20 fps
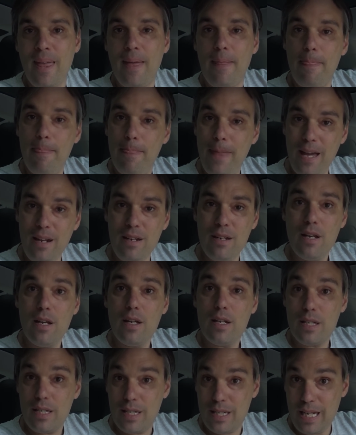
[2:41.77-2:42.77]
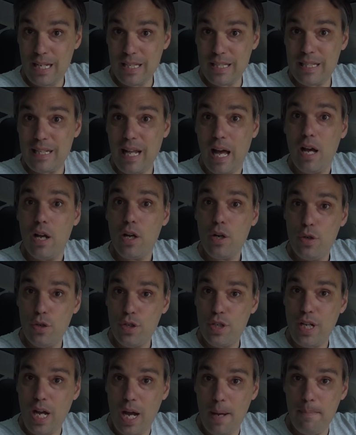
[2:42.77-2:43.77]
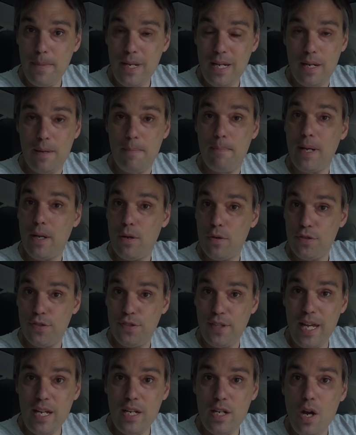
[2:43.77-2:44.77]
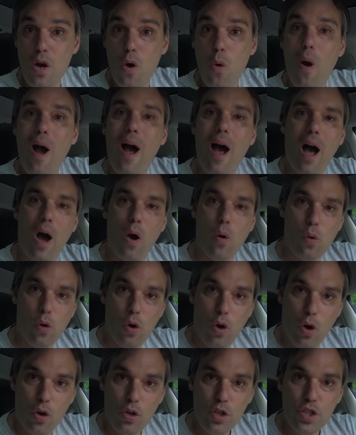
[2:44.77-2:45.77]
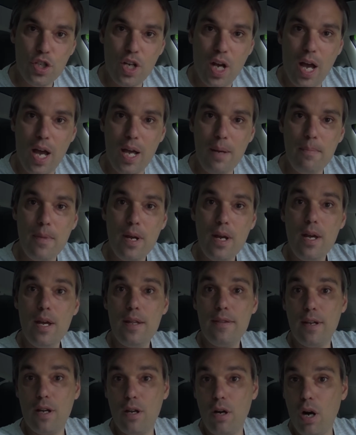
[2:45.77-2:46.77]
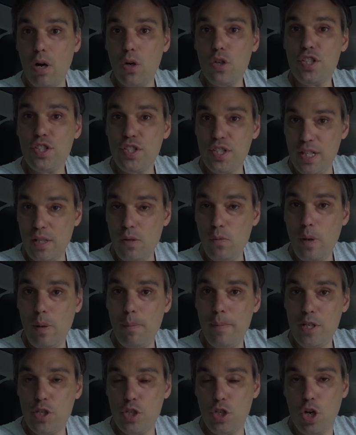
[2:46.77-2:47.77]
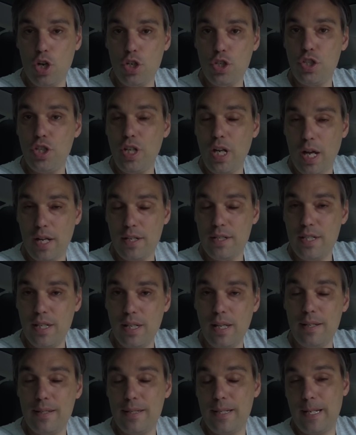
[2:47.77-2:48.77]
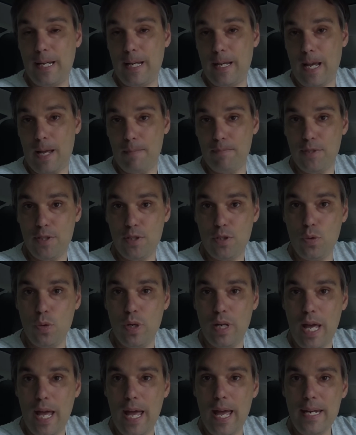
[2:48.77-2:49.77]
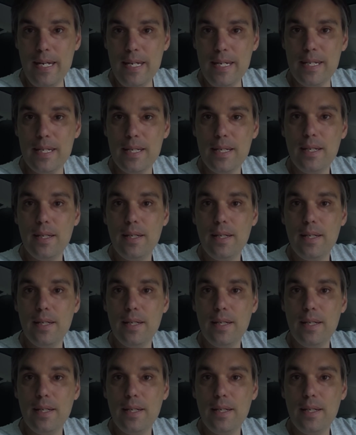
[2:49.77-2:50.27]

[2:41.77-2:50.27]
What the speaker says: Then Tesla could come in because they know how long time the car still will be charging until it comes to an end,